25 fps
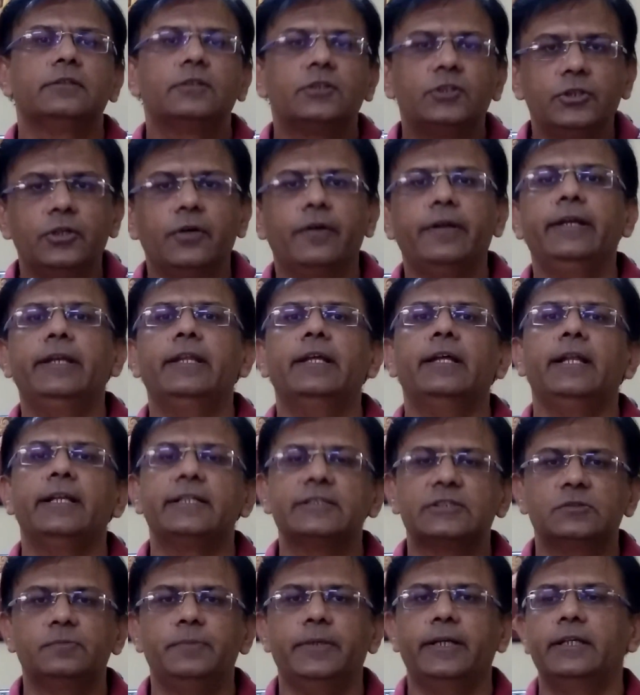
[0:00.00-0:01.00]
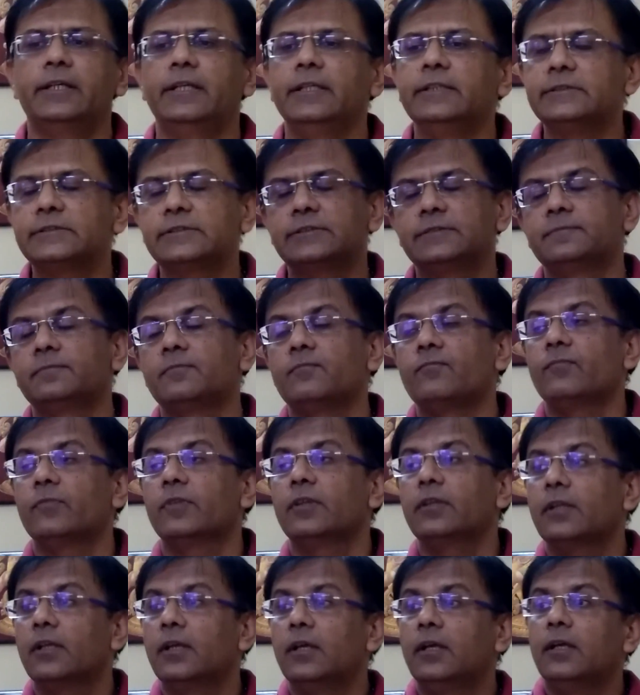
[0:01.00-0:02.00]
theoretical aspect is
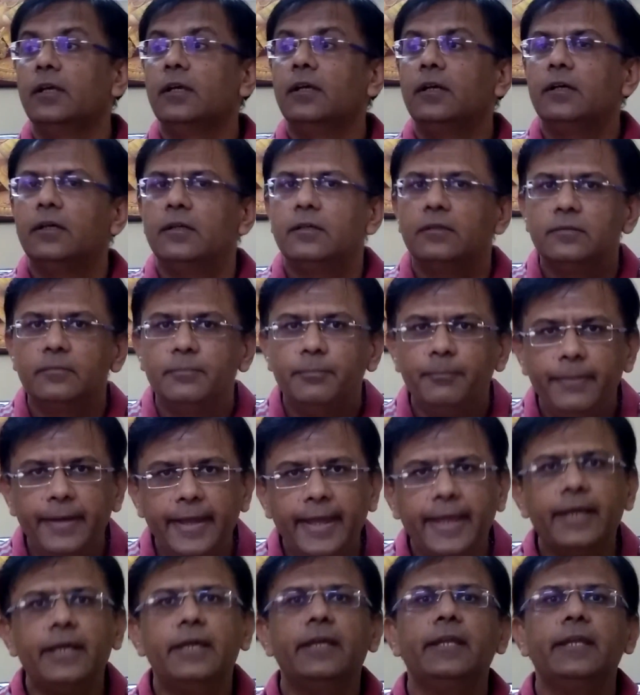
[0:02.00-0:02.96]
bank